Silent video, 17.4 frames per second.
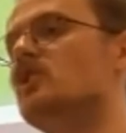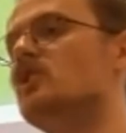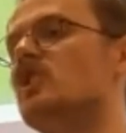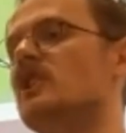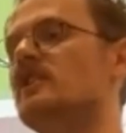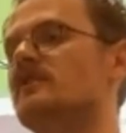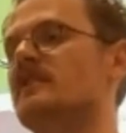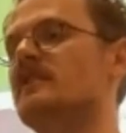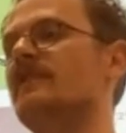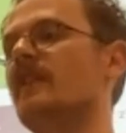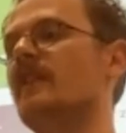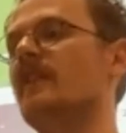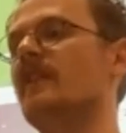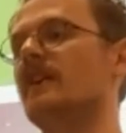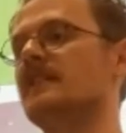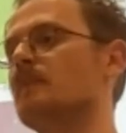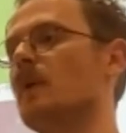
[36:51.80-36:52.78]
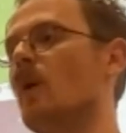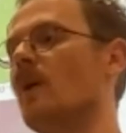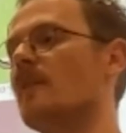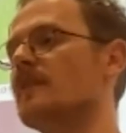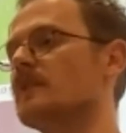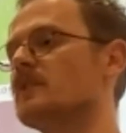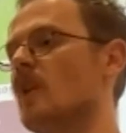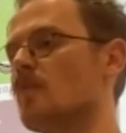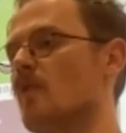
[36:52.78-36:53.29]
VGG CFAR10
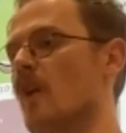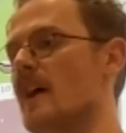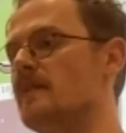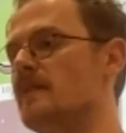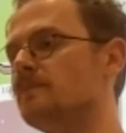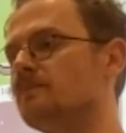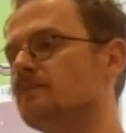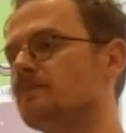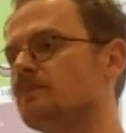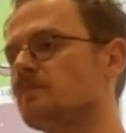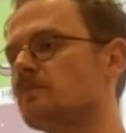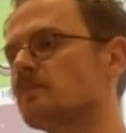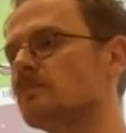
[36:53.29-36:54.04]
plot in the top right,